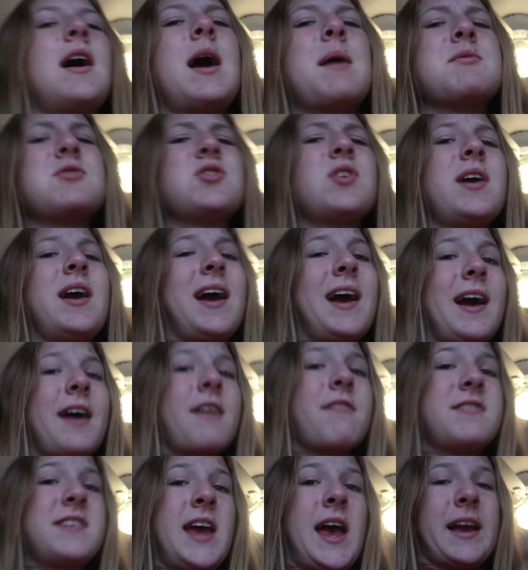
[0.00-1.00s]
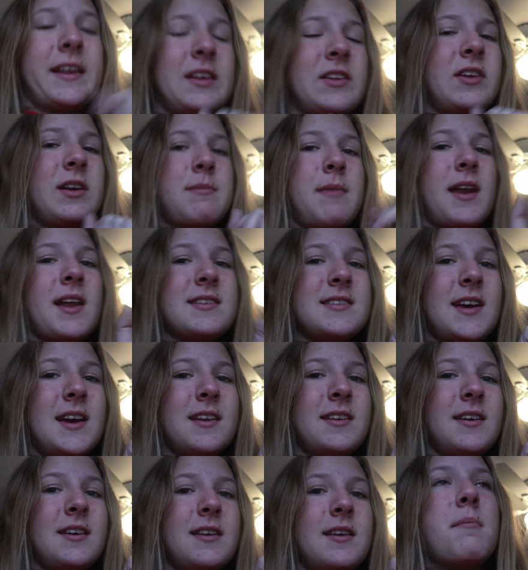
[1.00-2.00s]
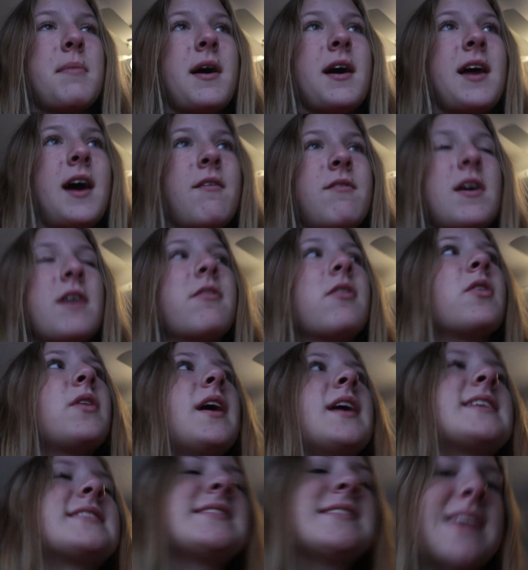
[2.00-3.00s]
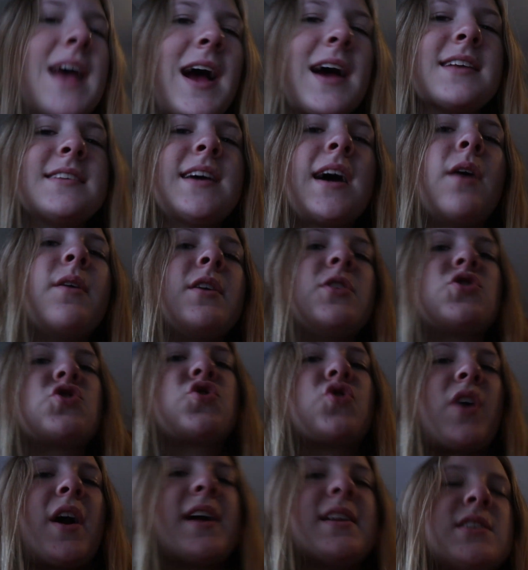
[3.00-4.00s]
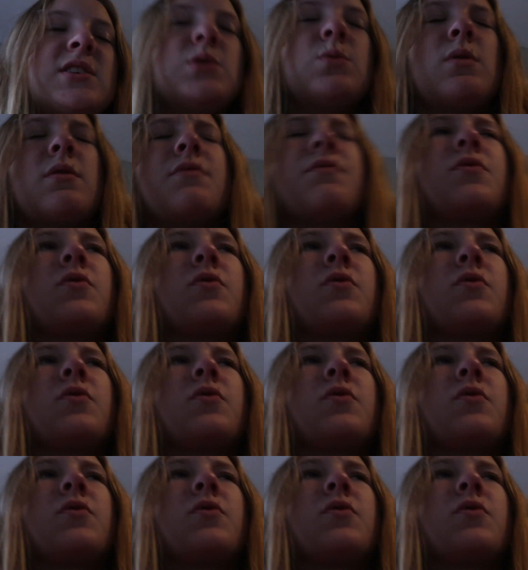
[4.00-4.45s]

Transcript: I'm sure I have technically meditated, but I've never like sat down and tried to do it